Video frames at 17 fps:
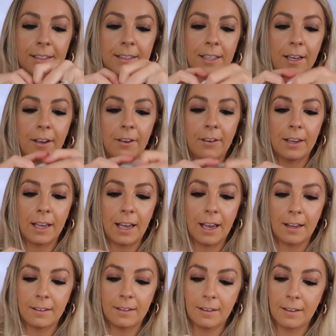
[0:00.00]
So
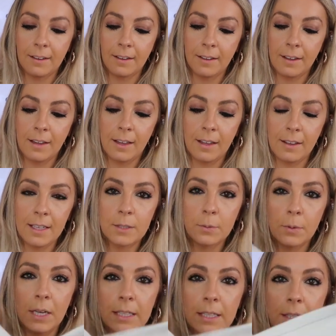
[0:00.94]
again, this
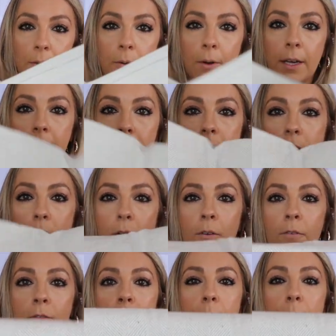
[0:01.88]
one isn't quite as
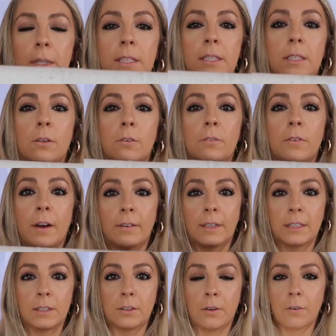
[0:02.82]
soft, but still
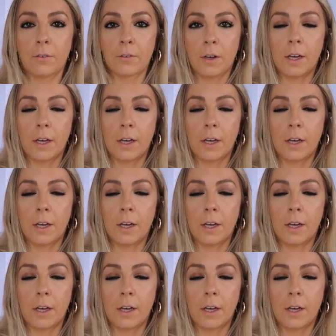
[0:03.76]
very soft.